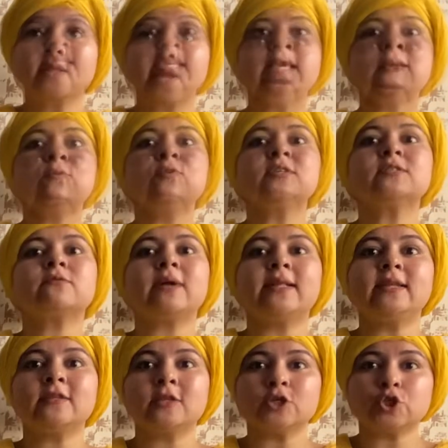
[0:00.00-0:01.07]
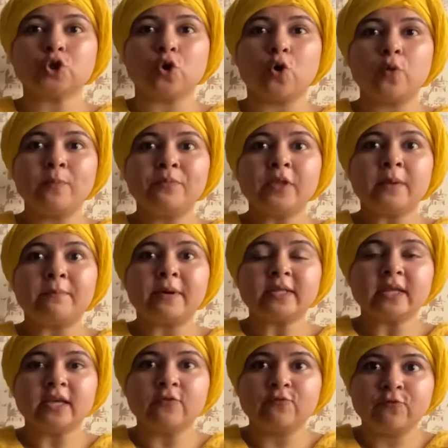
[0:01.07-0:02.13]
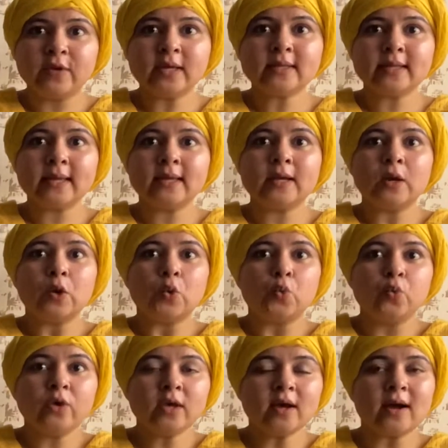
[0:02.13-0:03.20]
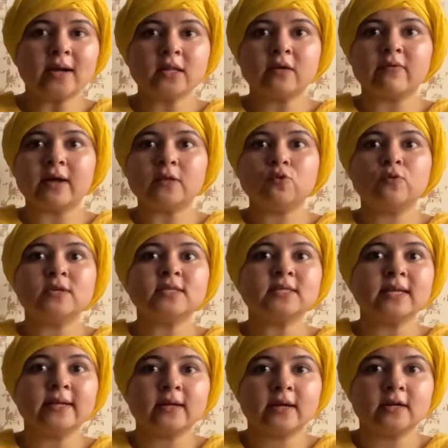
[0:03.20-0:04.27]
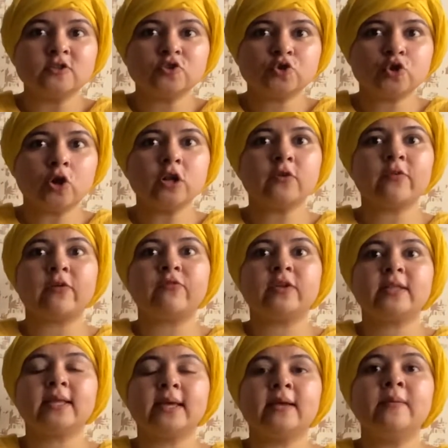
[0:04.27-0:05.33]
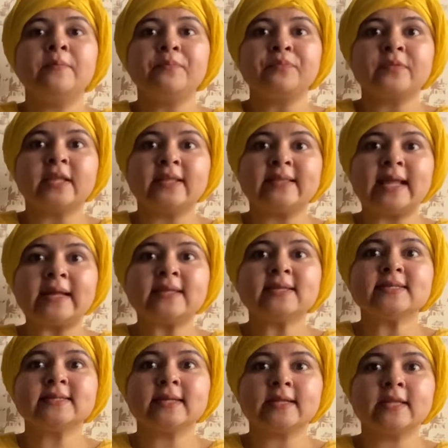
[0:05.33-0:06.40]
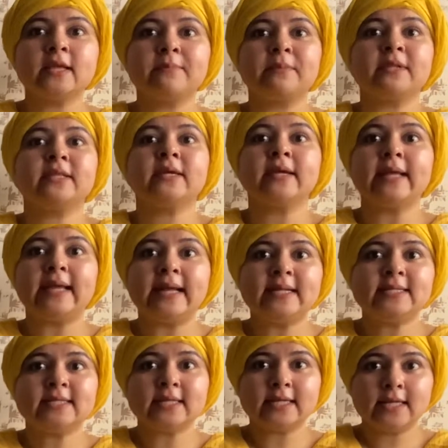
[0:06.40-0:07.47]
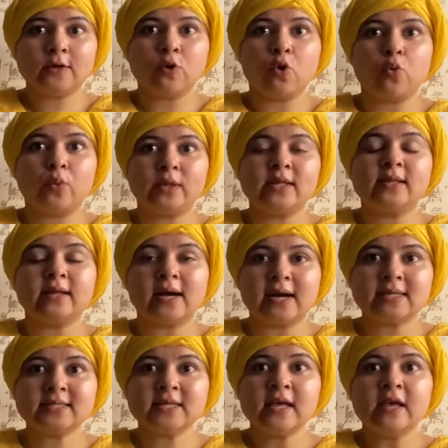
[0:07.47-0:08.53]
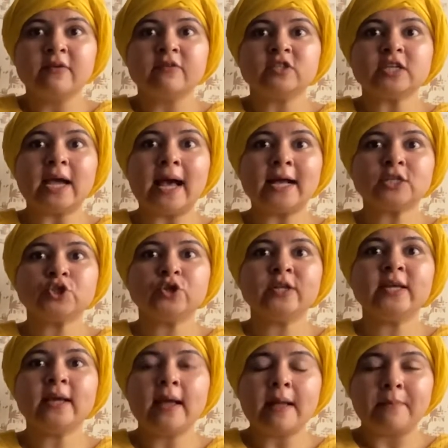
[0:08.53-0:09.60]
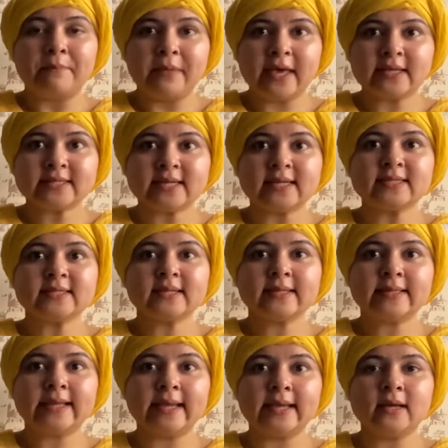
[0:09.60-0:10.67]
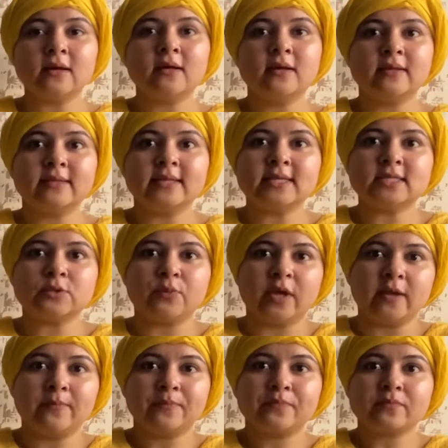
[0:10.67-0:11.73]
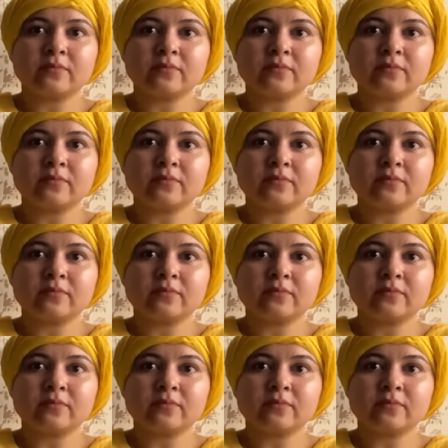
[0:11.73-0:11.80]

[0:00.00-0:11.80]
It is he who is running the show. But if we think we are the one who is in control of everything, then that is nothing but the ego within us, which actually makes us think this way.